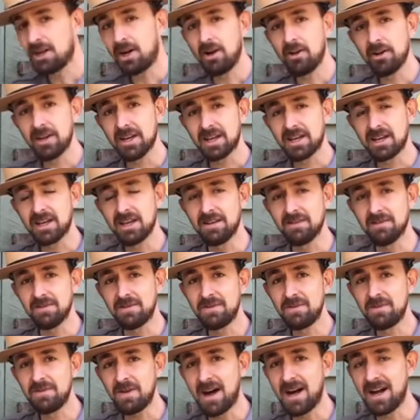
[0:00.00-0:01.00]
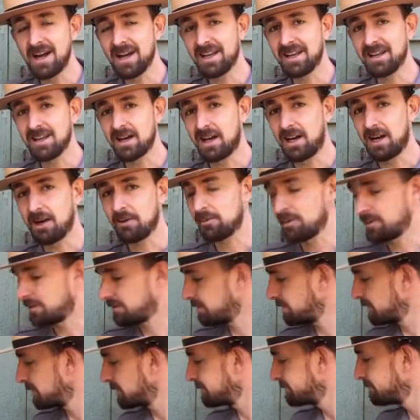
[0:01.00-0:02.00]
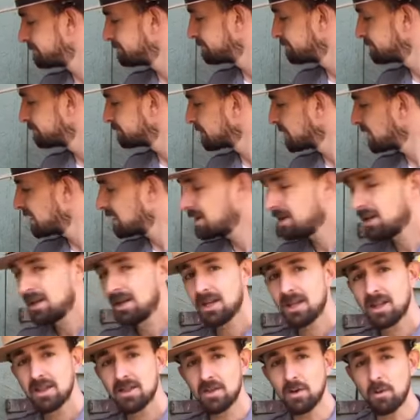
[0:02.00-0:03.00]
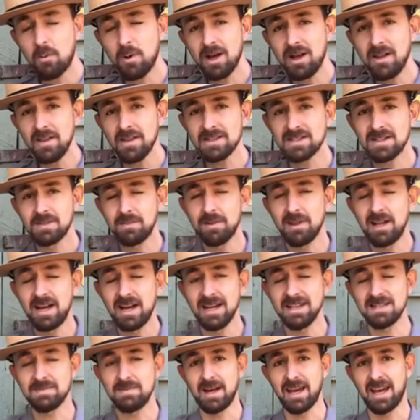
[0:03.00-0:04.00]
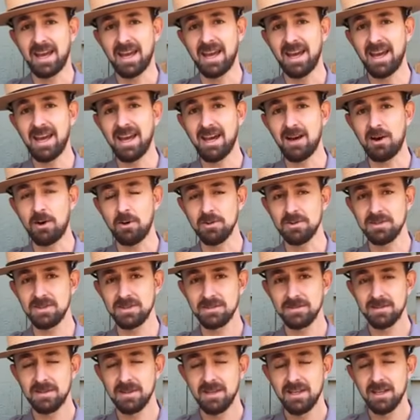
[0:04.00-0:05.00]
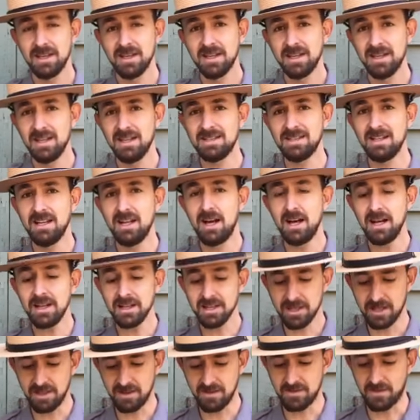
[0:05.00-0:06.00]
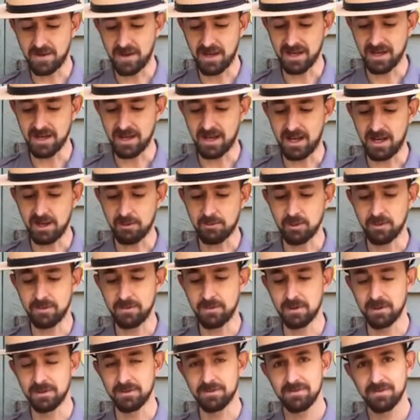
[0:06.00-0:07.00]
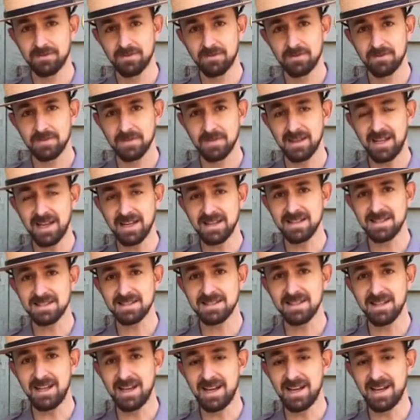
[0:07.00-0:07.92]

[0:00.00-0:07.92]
called a confined aquifer. The well that supplies my house is an unconfined aquifer, like this